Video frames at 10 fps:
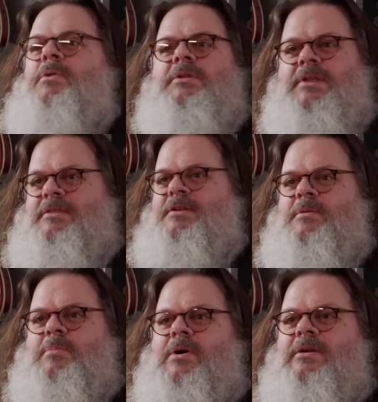pulling that thing
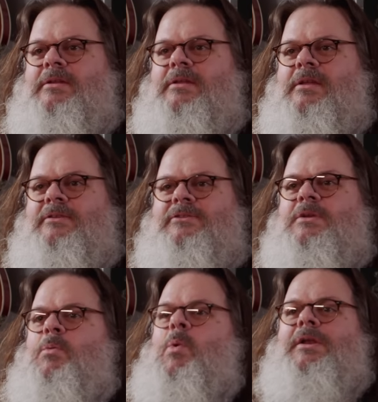apart and
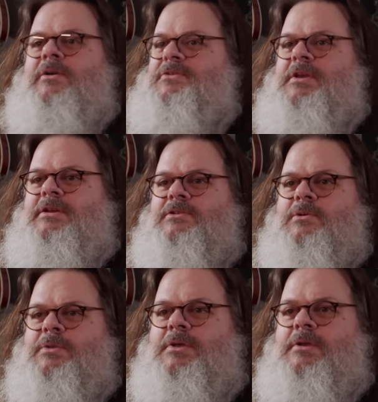seeing what else I could
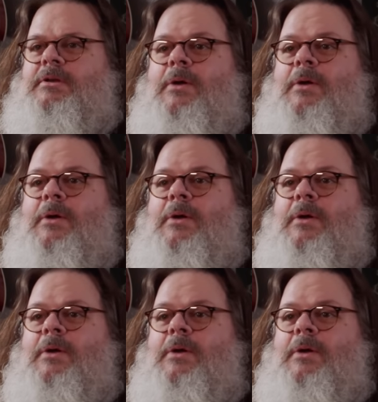do with it.